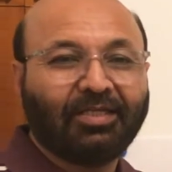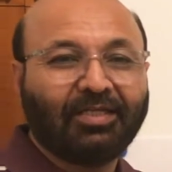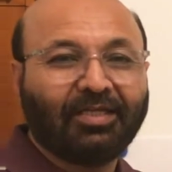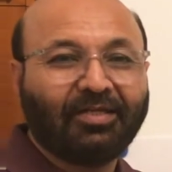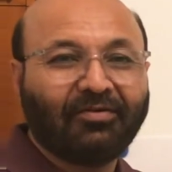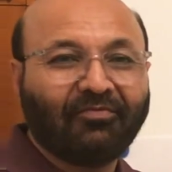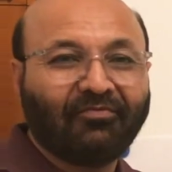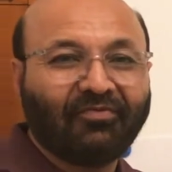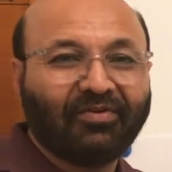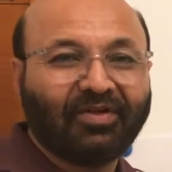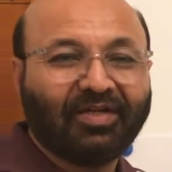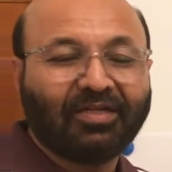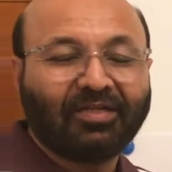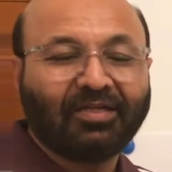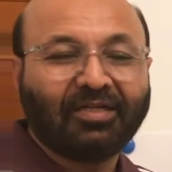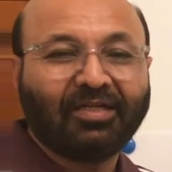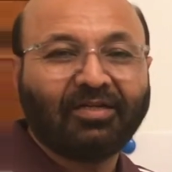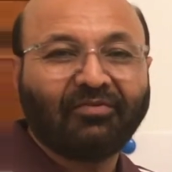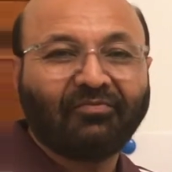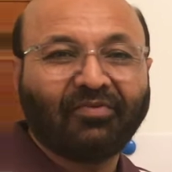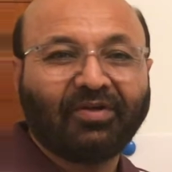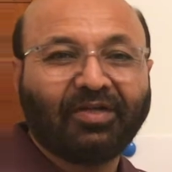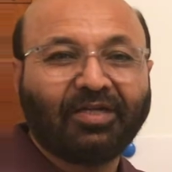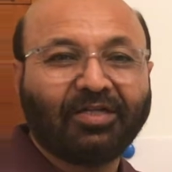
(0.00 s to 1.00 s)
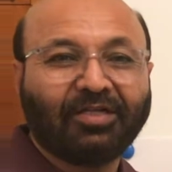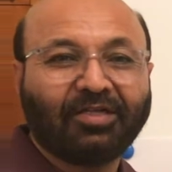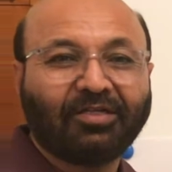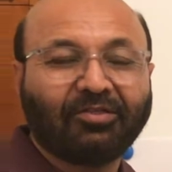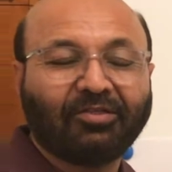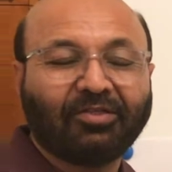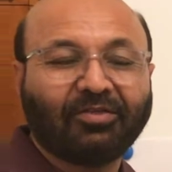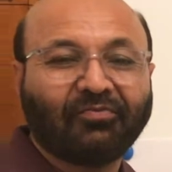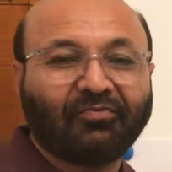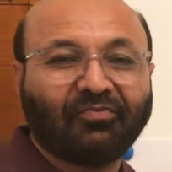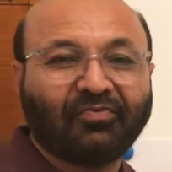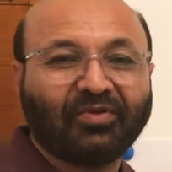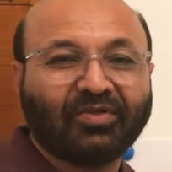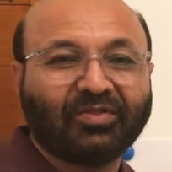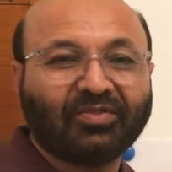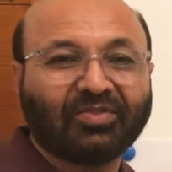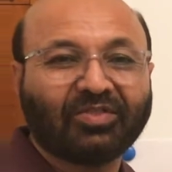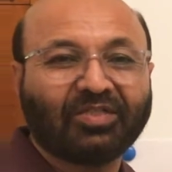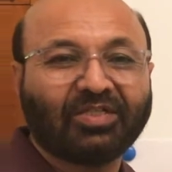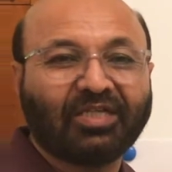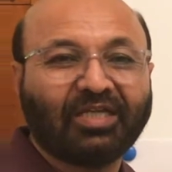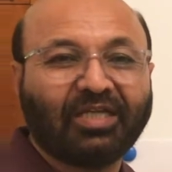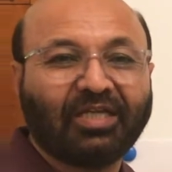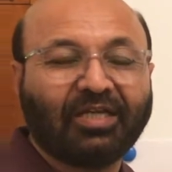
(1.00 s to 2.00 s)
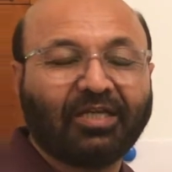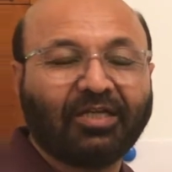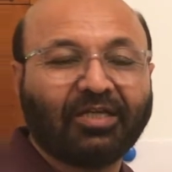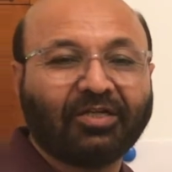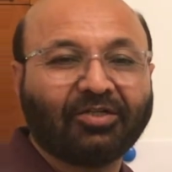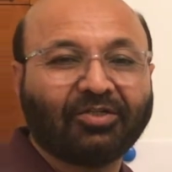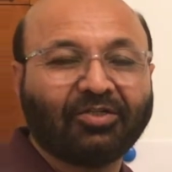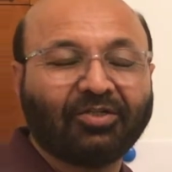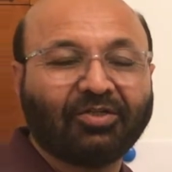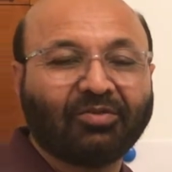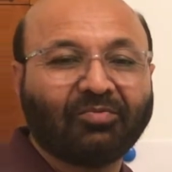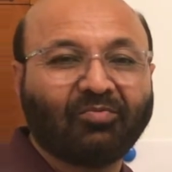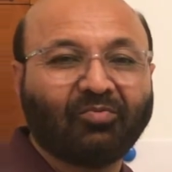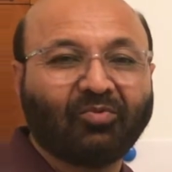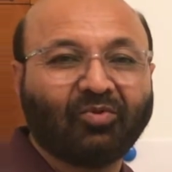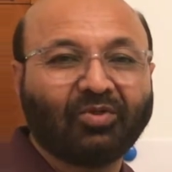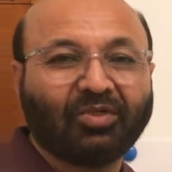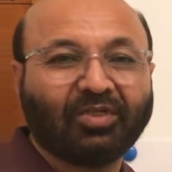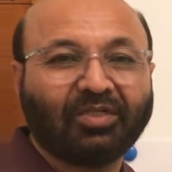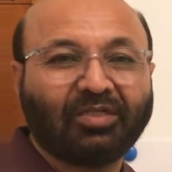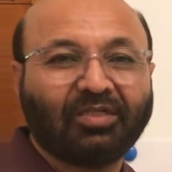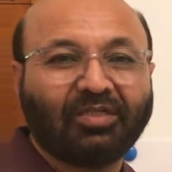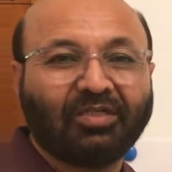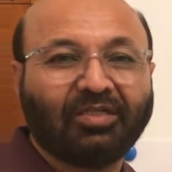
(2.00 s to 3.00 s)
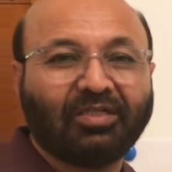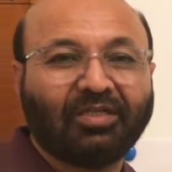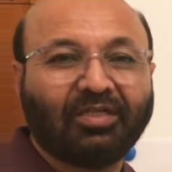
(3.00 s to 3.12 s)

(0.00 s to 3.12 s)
invented the first electric motor,